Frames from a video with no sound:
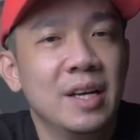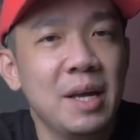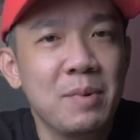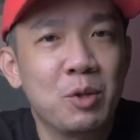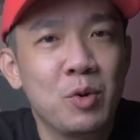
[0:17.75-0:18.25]

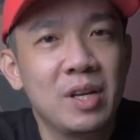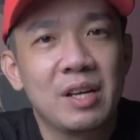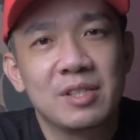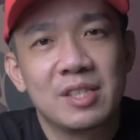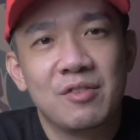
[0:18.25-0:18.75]
in between
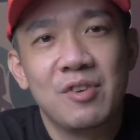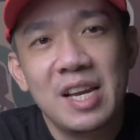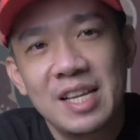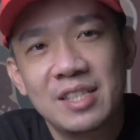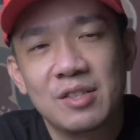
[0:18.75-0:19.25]
there was the
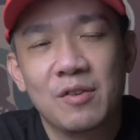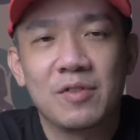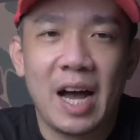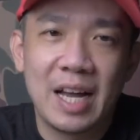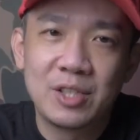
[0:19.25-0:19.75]
release of
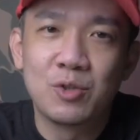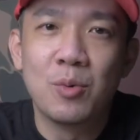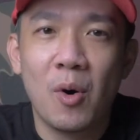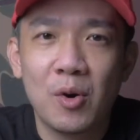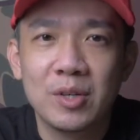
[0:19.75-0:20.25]
the ISO
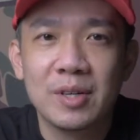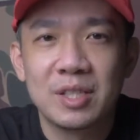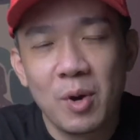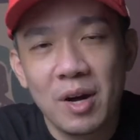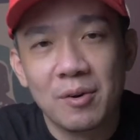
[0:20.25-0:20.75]
model
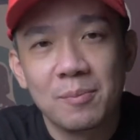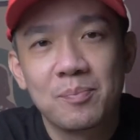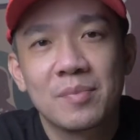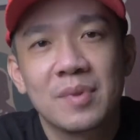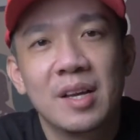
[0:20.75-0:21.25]
as well.
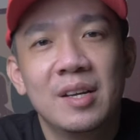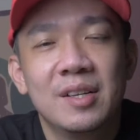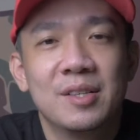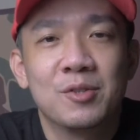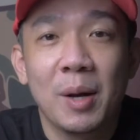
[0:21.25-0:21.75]

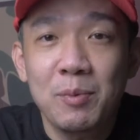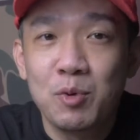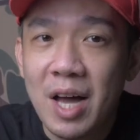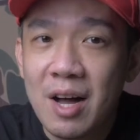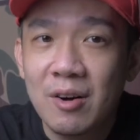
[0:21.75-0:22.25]
So up to
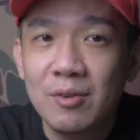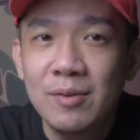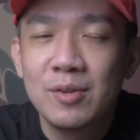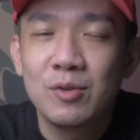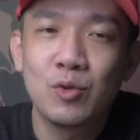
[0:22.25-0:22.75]
now,
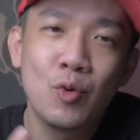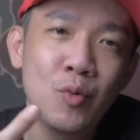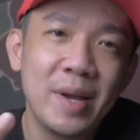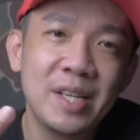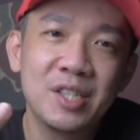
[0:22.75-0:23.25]

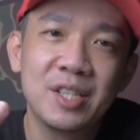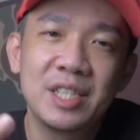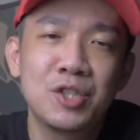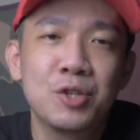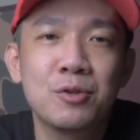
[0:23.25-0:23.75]
two major
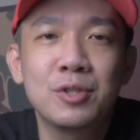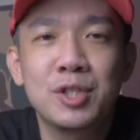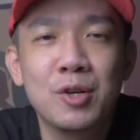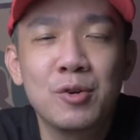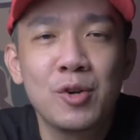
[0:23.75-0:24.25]
issues
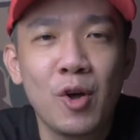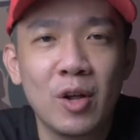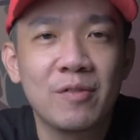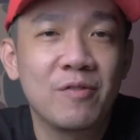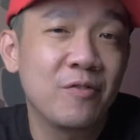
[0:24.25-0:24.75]
still
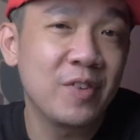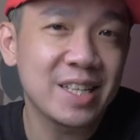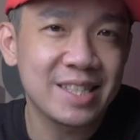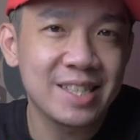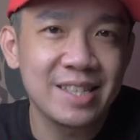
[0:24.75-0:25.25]
not
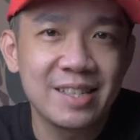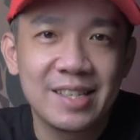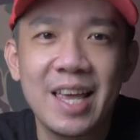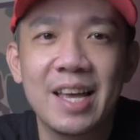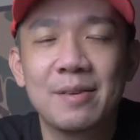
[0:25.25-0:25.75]
fixed
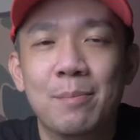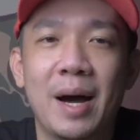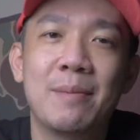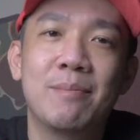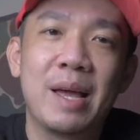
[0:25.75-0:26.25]
yet
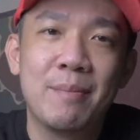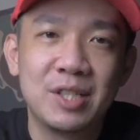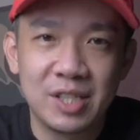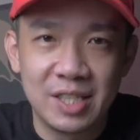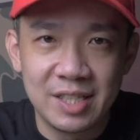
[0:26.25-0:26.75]
by
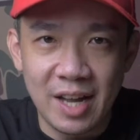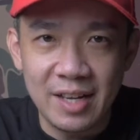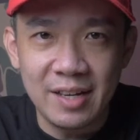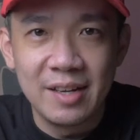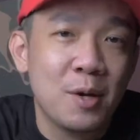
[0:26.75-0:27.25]
Blackmagic
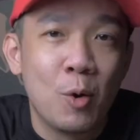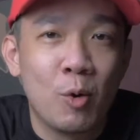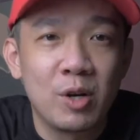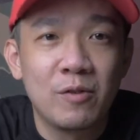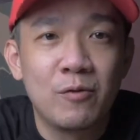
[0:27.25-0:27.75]
Design,
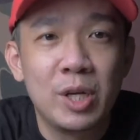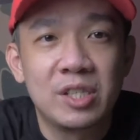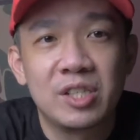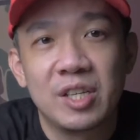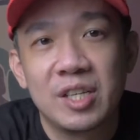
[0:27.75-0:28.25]
one of
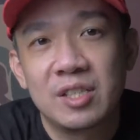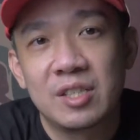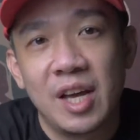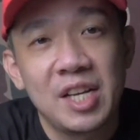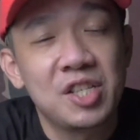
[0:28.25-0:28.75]
which is
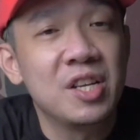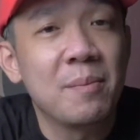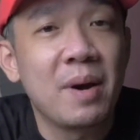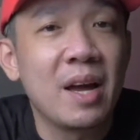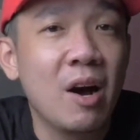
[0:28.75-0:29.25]
the
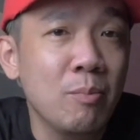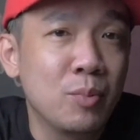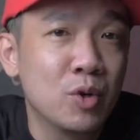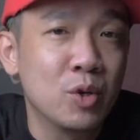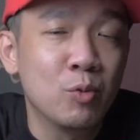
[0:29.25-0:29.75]
HDMI
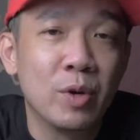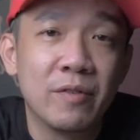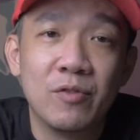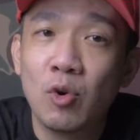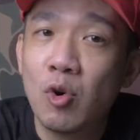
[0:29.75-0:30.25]
output
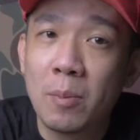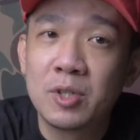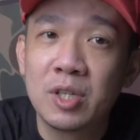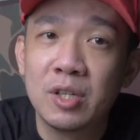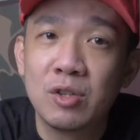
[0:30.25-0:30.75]
with no
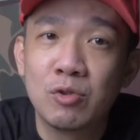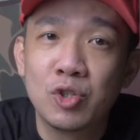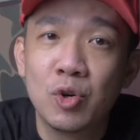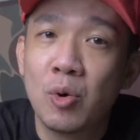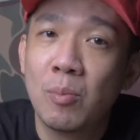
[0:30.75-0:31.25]
option to
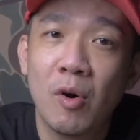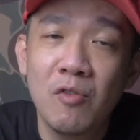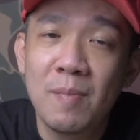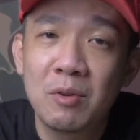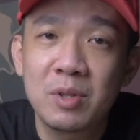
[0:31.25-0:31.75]
show
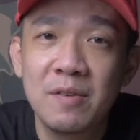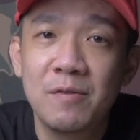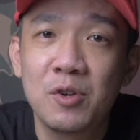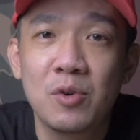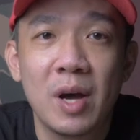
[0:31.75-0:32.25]
both
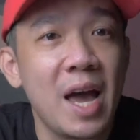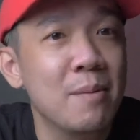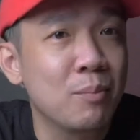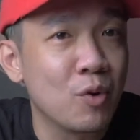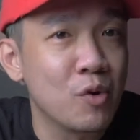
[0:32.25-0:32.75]
multi-view
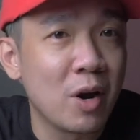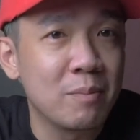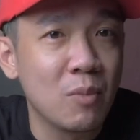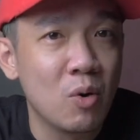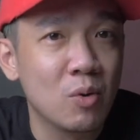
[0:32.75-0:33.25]
and
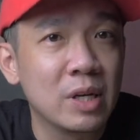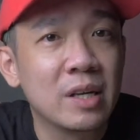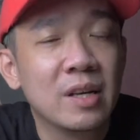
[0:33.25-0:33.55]
program mode